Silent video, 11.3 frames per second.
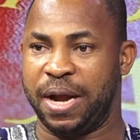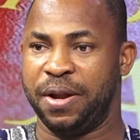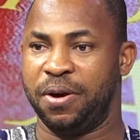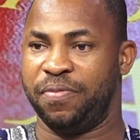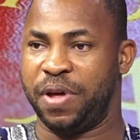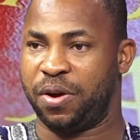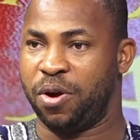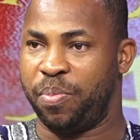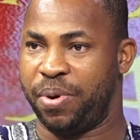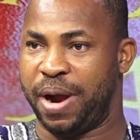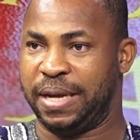of the
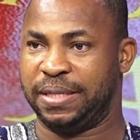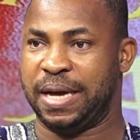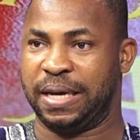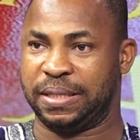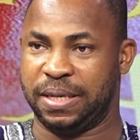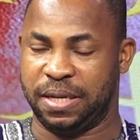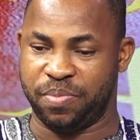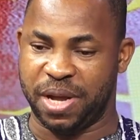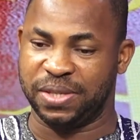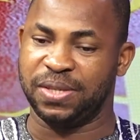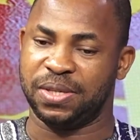Copyright Act, it
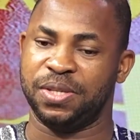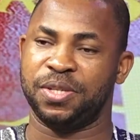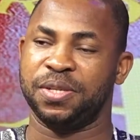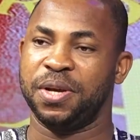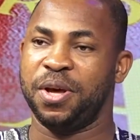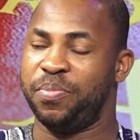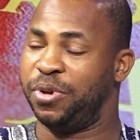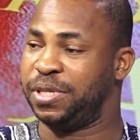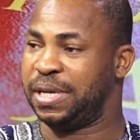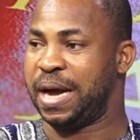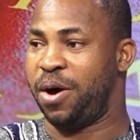mentions
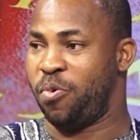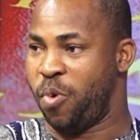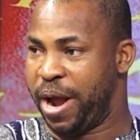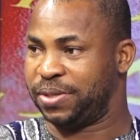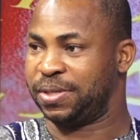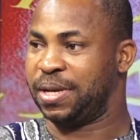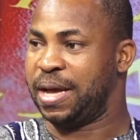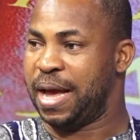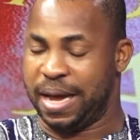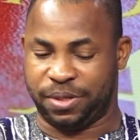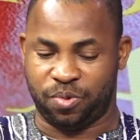musical works
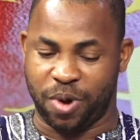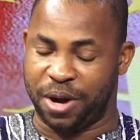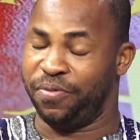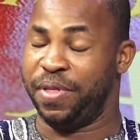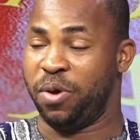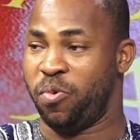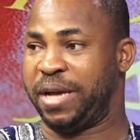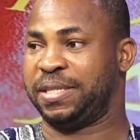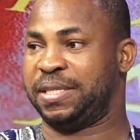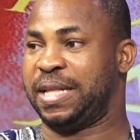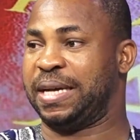as one of the
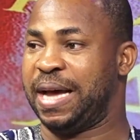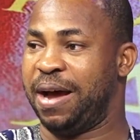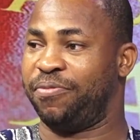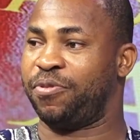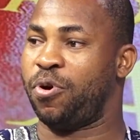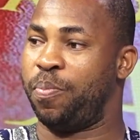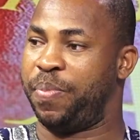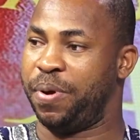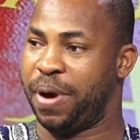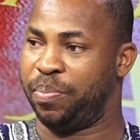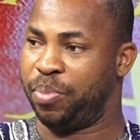works that have
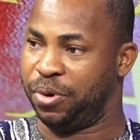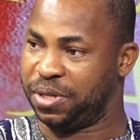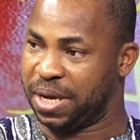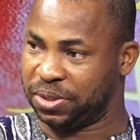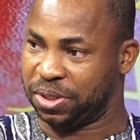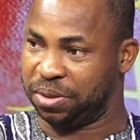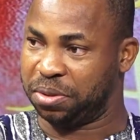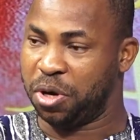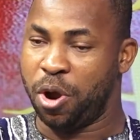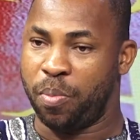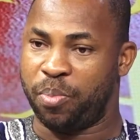copyright protection,
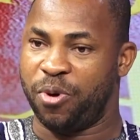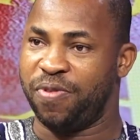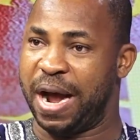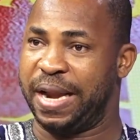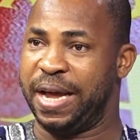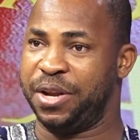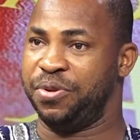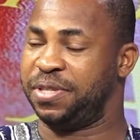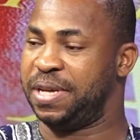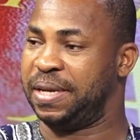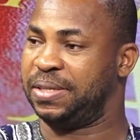provided you
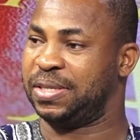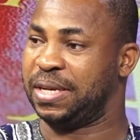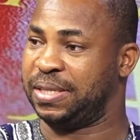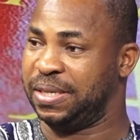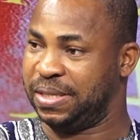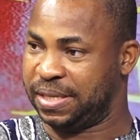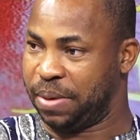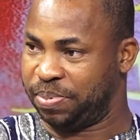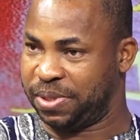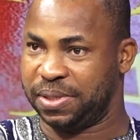take certain steps.